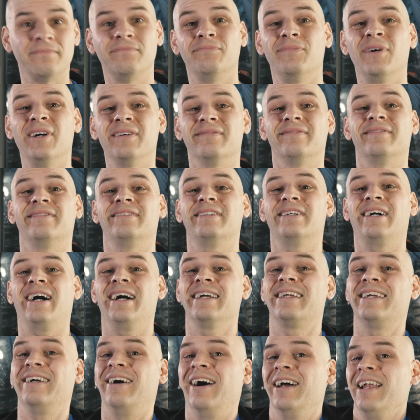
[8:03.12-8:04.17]
Well, I
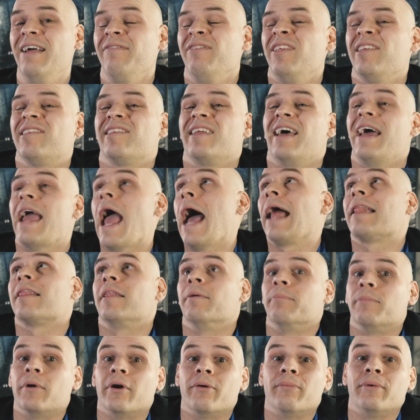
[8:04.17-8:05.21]
kind of have to say at the
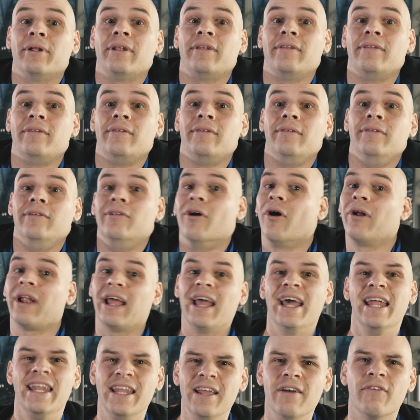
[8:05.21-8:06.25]
moment, not
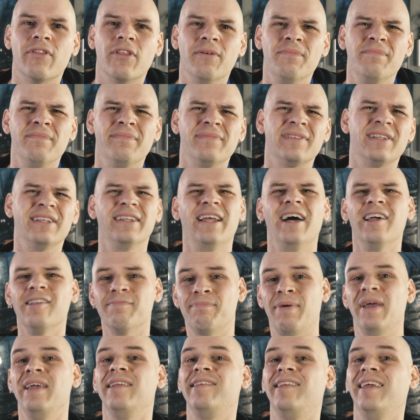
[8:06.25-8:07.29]
any of them. The last
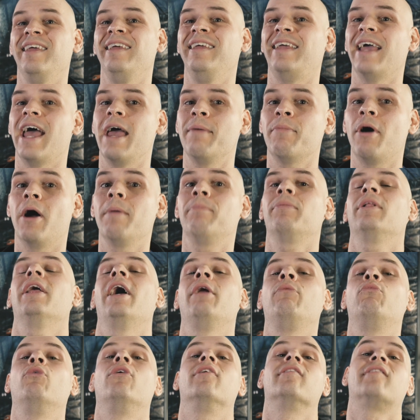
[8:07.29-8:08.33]
PC game I
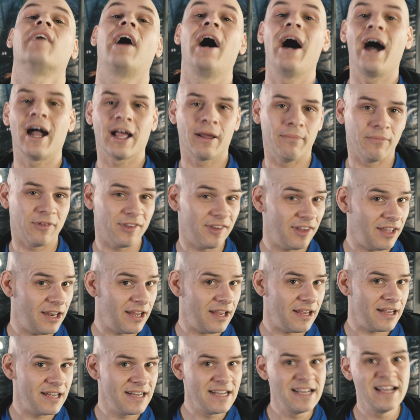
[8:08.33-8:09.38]
played was Arkham
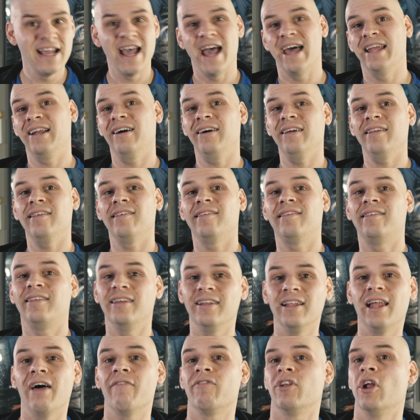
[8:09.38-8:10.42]
City, and I
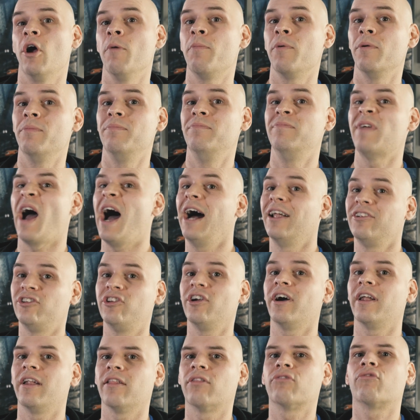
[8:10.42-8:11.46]
still haven't opened
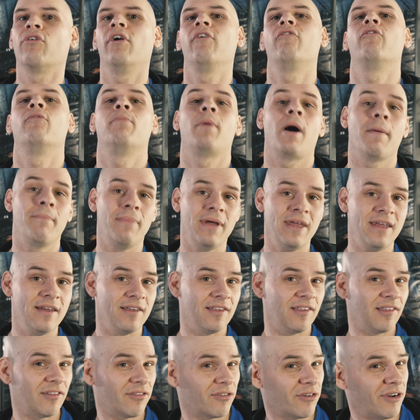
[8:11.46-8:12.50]
Uncharted 3 for my
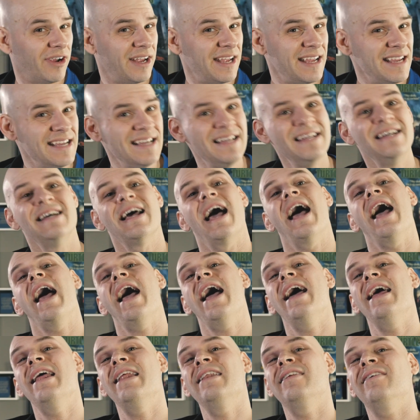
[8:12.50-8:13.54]
PS3,
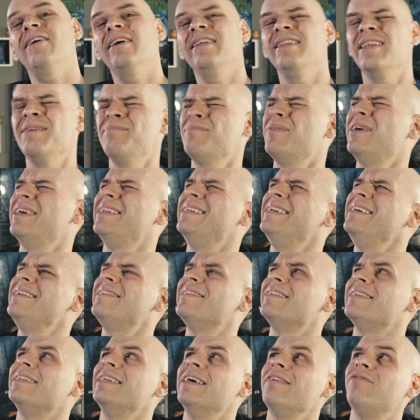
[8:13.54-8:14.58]
and I let my niece
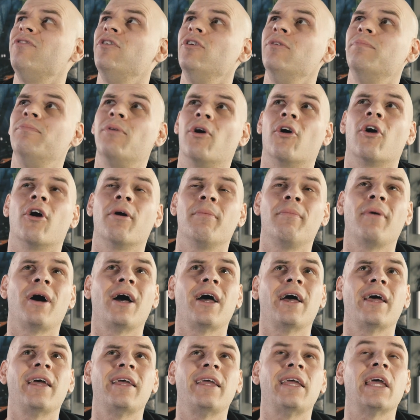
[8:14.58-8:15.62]
and nephew borrow
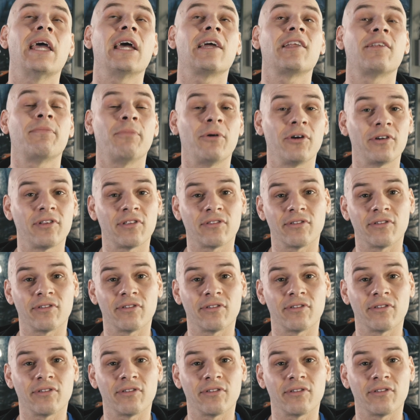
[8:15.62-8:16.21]
my Xbox